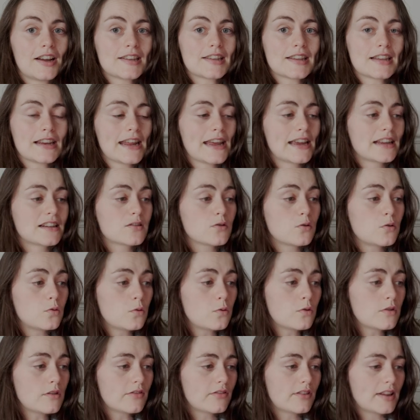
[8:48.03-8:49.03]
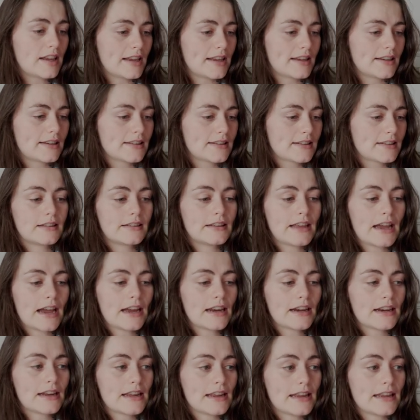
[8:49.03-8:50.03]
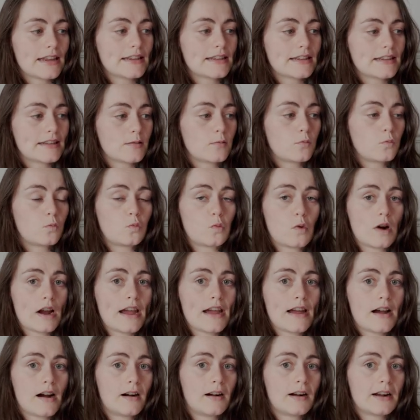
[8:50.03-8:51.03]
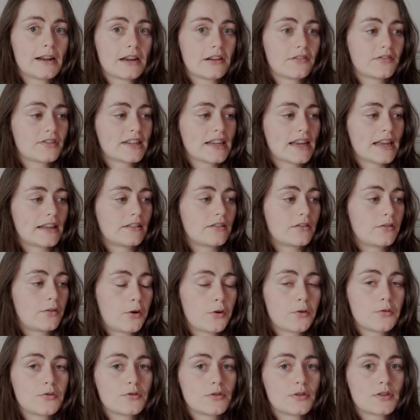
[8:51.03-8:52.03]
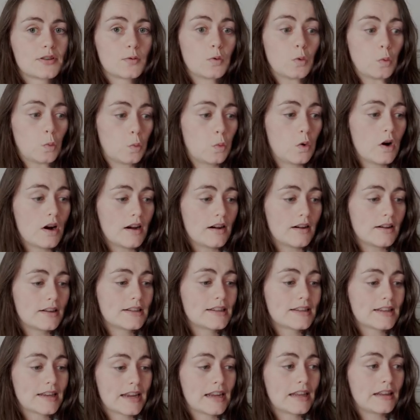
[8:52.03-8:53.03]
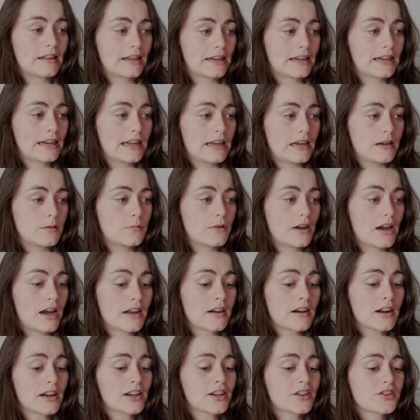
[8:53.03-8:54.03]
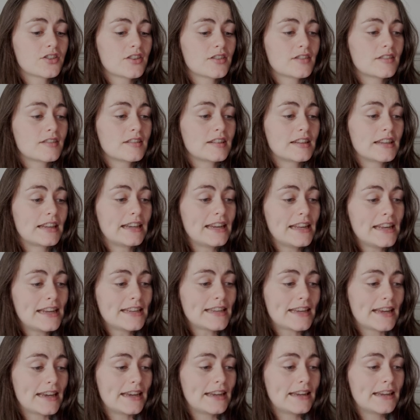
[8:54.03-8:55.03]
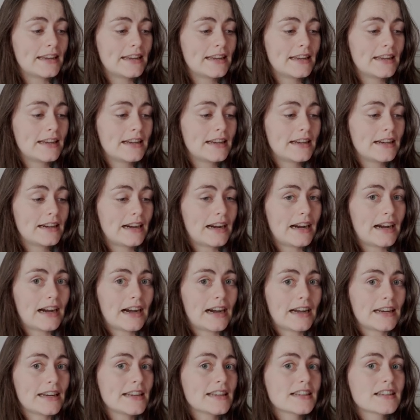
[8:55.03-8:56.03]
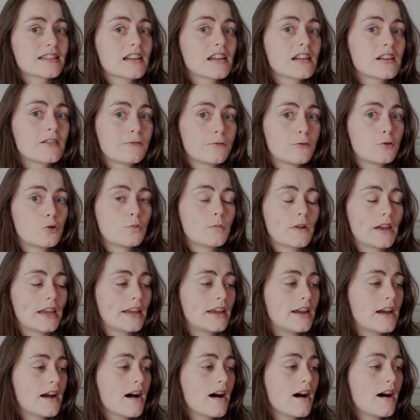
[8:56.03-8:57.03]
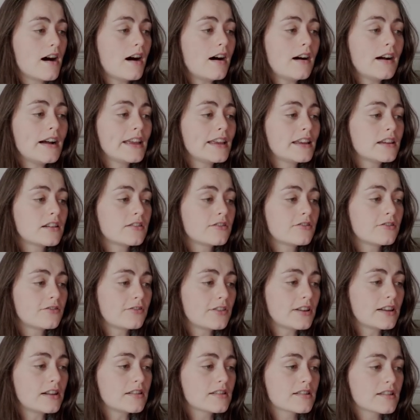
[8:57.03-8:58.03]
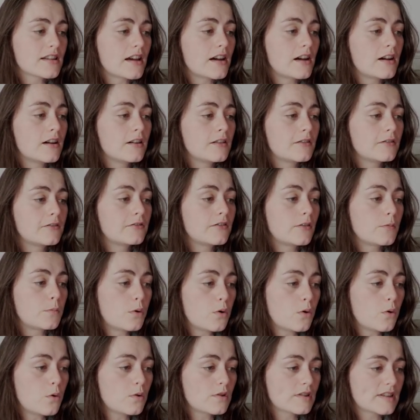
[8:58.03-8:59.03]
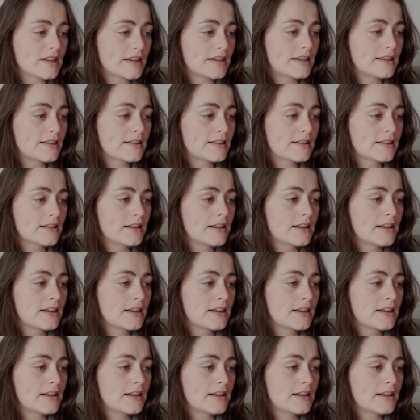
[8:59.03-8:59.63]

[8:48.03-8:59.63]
select all of this, that is where I have said those words in the clip, and I could just delete it, and it's done it for me. I can filter for pauses